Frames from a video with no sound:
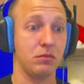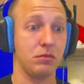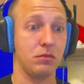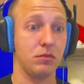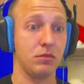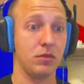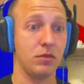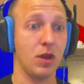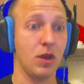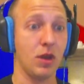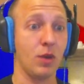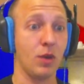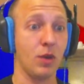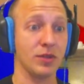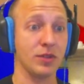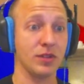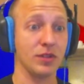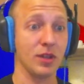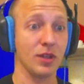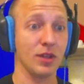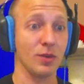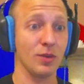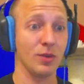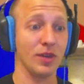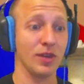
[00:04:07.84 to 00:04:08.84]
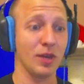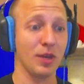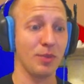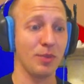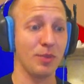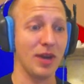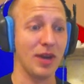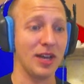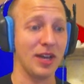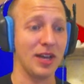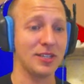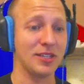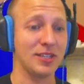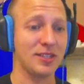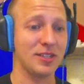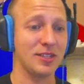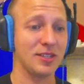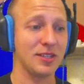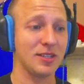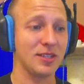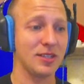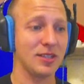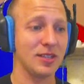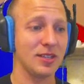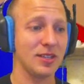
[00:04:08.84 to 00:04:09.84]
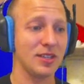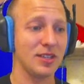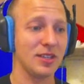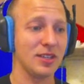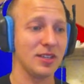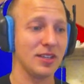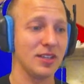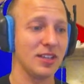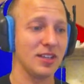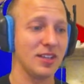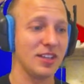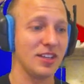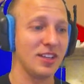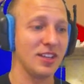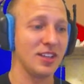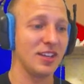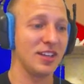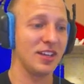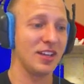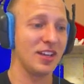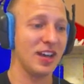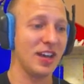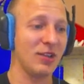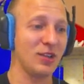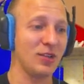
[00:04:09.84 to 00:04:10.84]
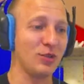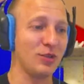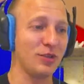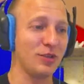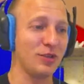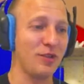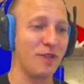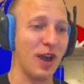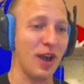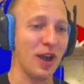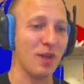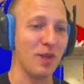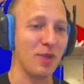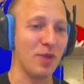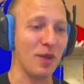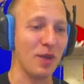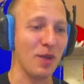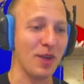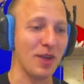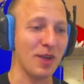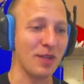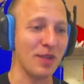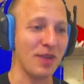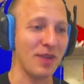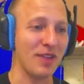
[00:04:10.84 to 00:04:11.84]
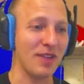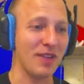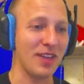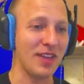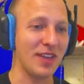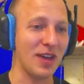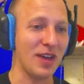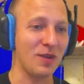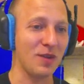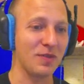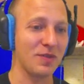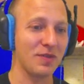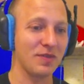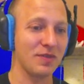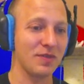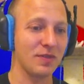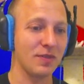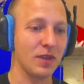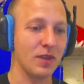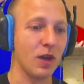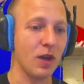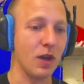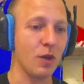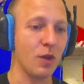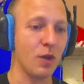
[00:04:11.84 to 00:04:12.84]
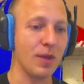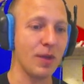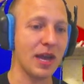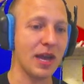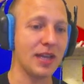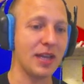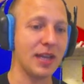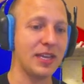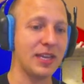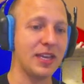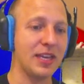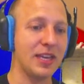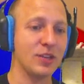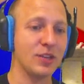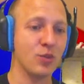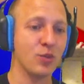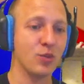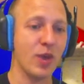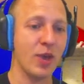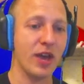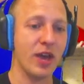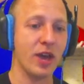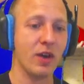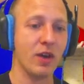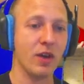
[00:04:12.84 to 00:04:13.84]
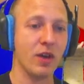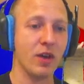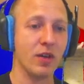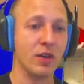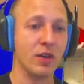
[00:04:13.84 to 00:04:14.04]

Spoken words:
Oh, it's literally a boss. I can use a fireball right about now. Oh my god, he hits way hard.